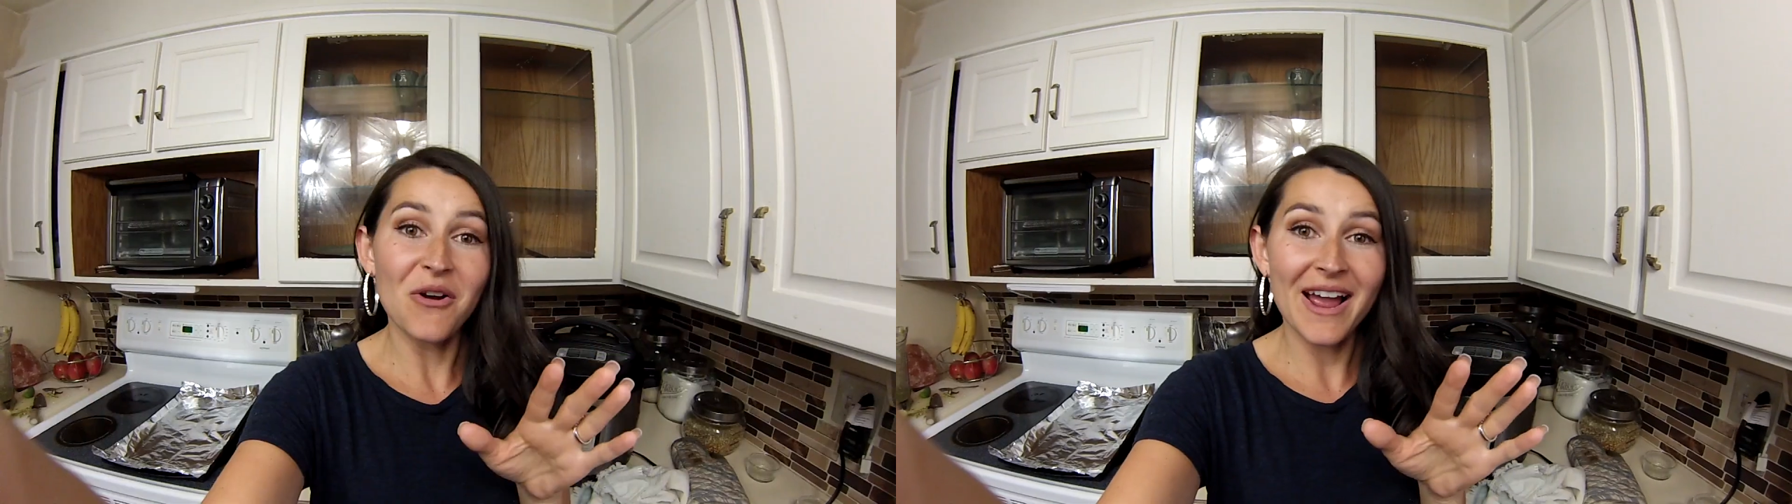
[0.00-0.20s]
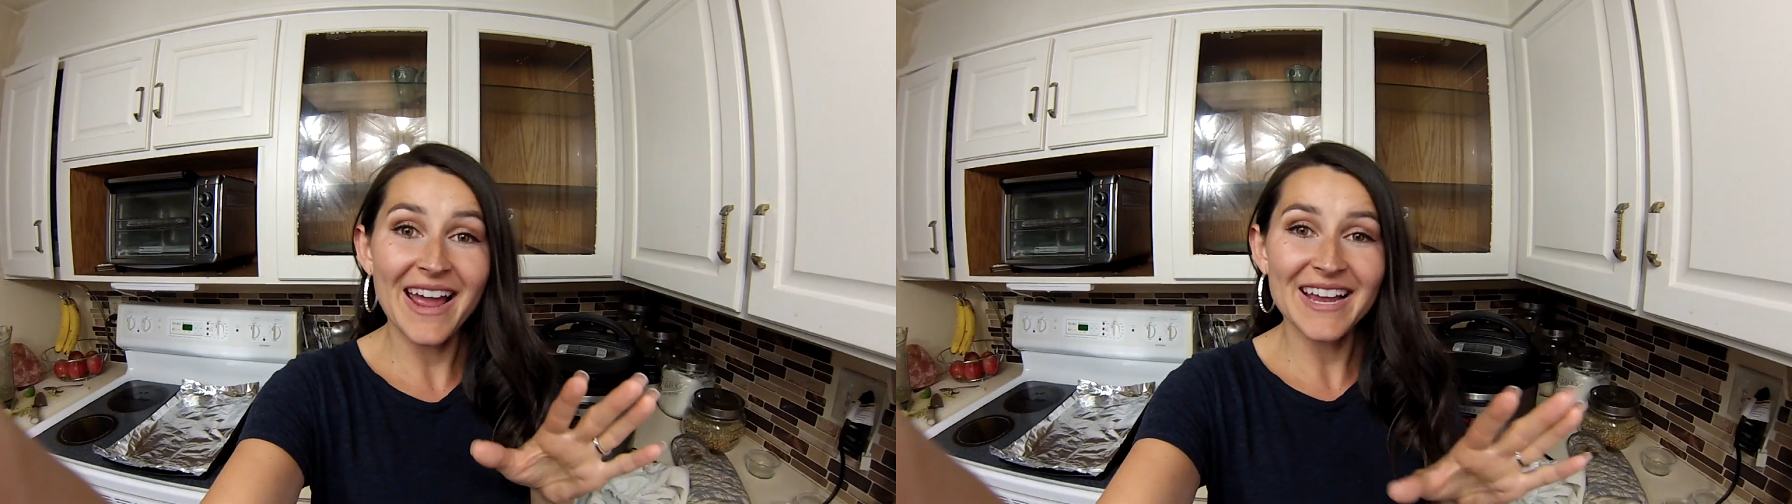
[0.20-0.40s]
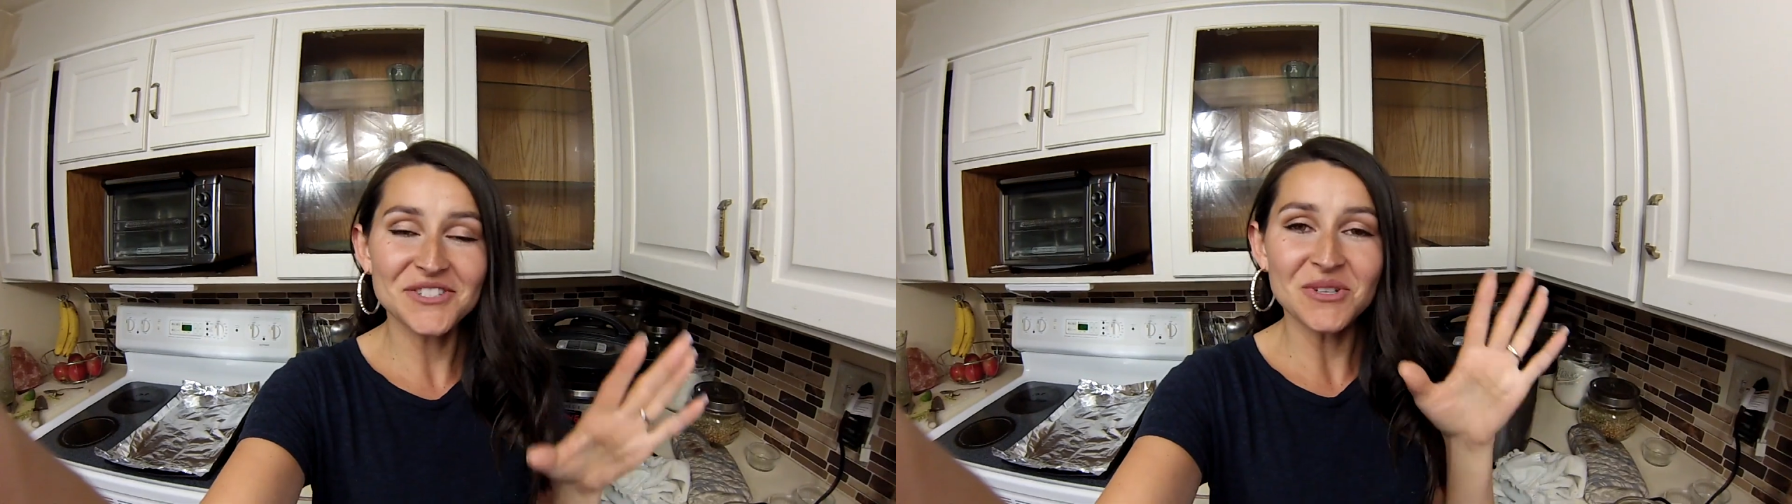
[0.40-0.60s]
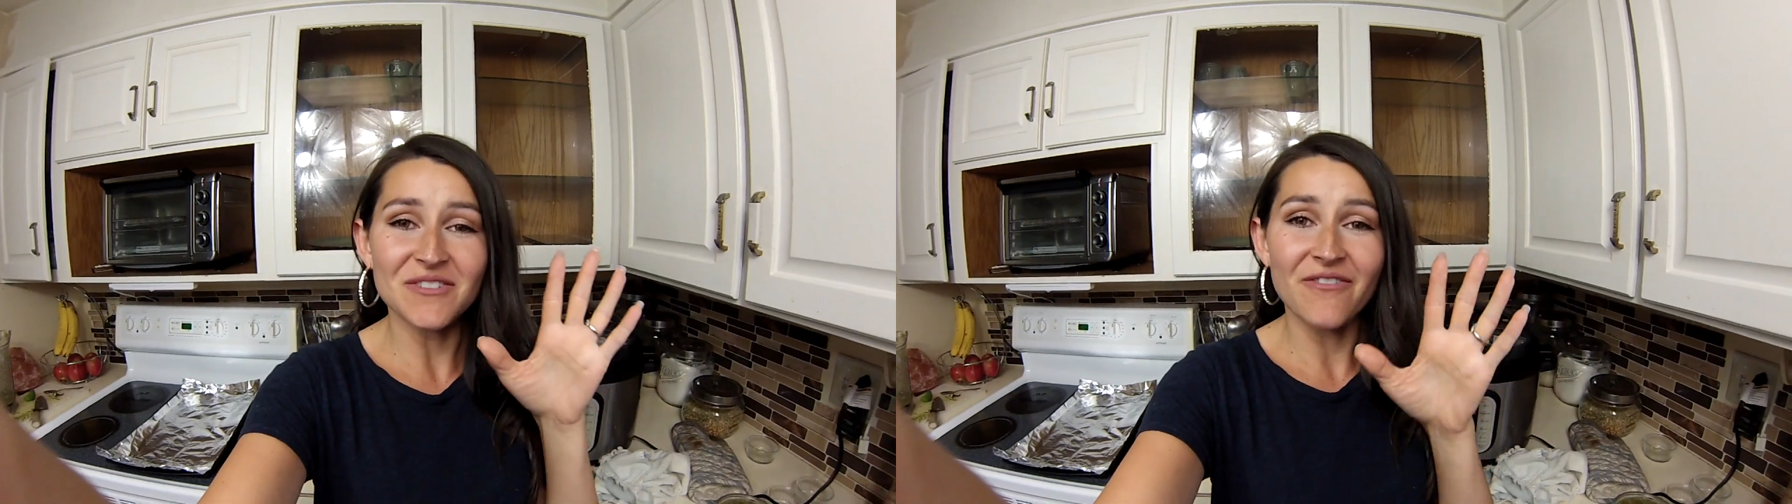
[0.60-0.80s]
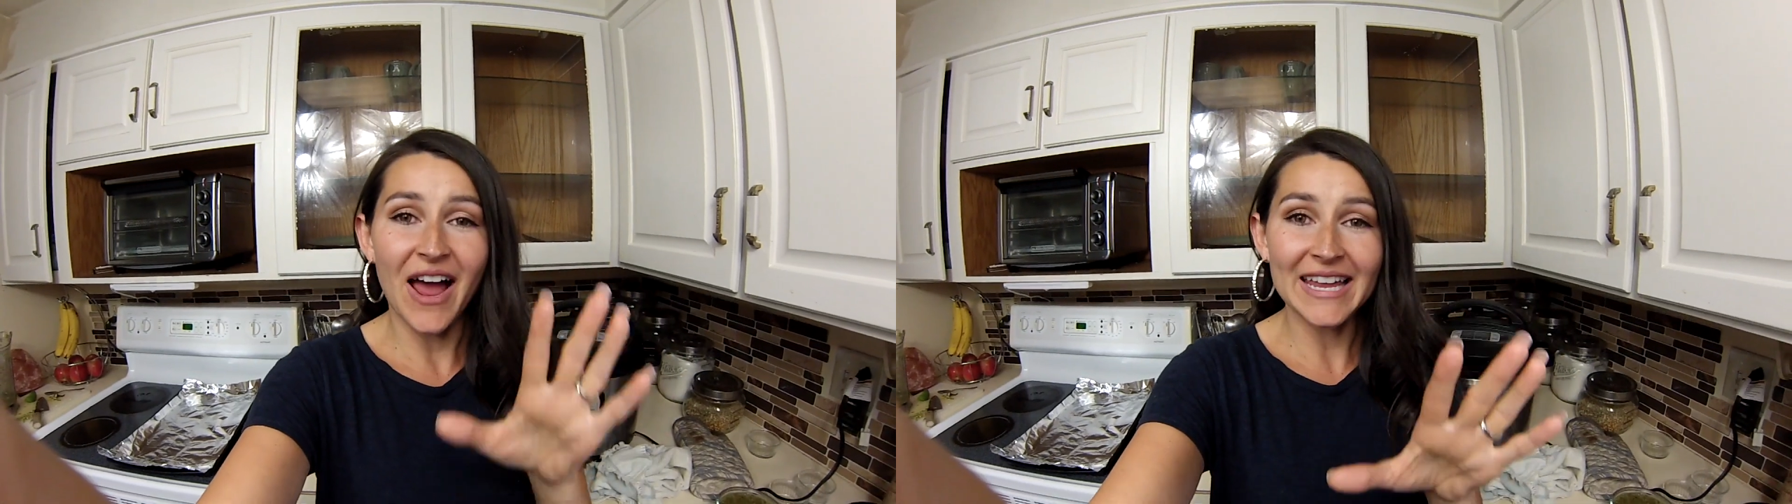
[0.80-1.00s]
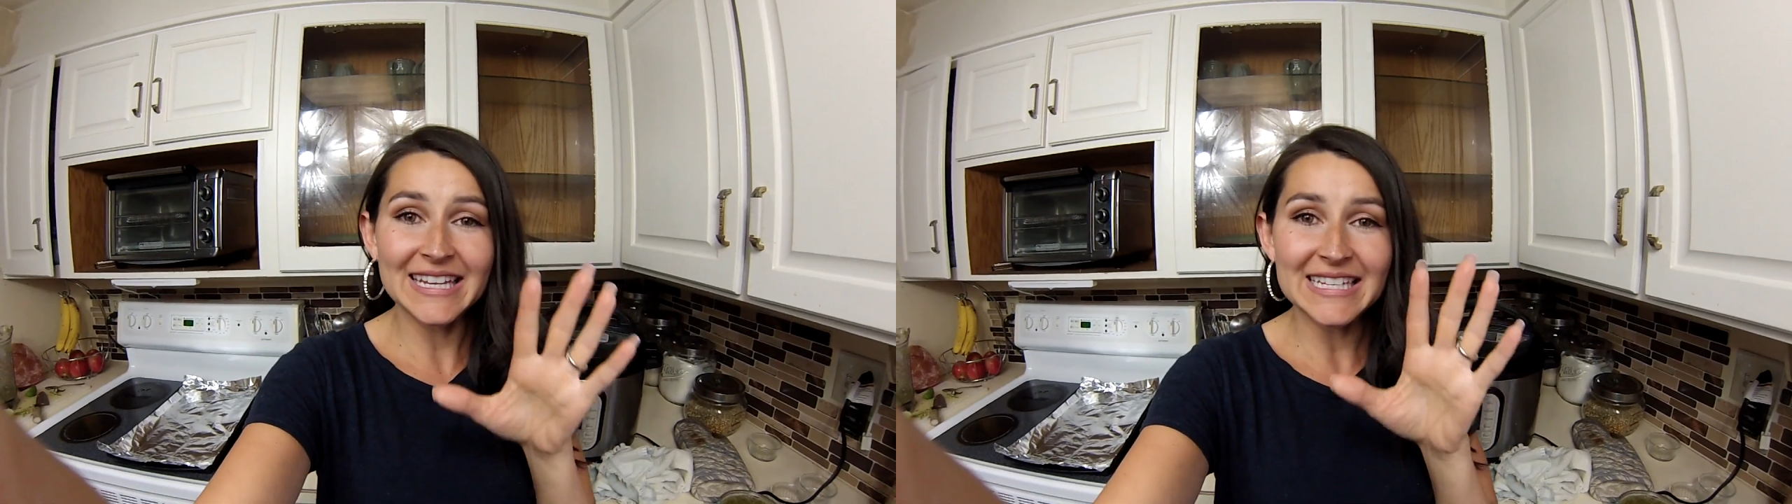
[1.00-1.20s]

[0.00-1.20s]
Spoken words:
Okay, so it's finally